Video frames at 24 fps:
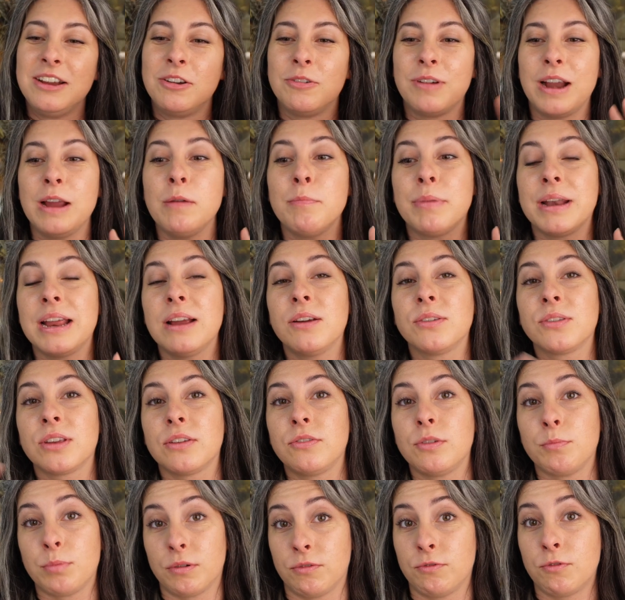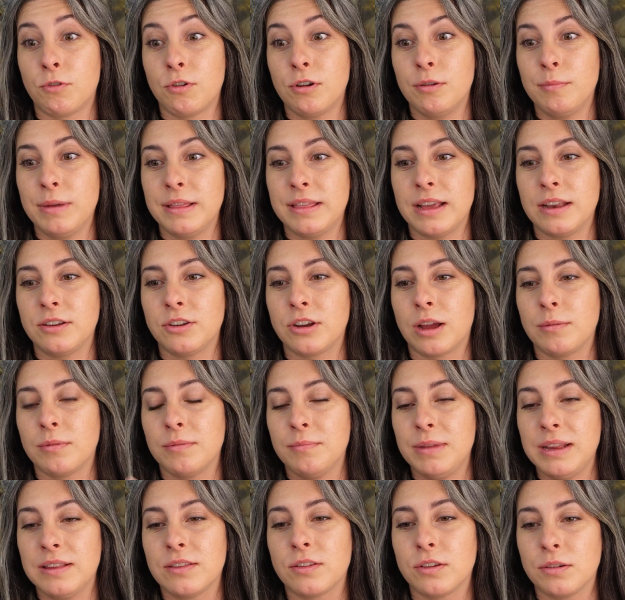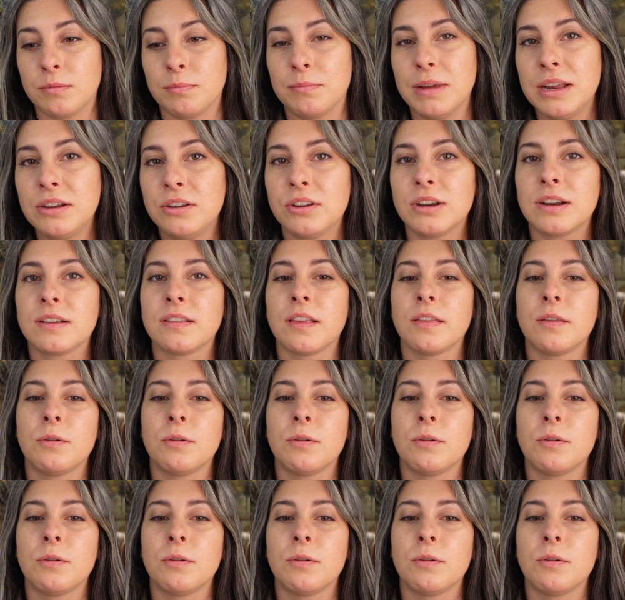Right. But I also have to perform at that job and meet certain metrics.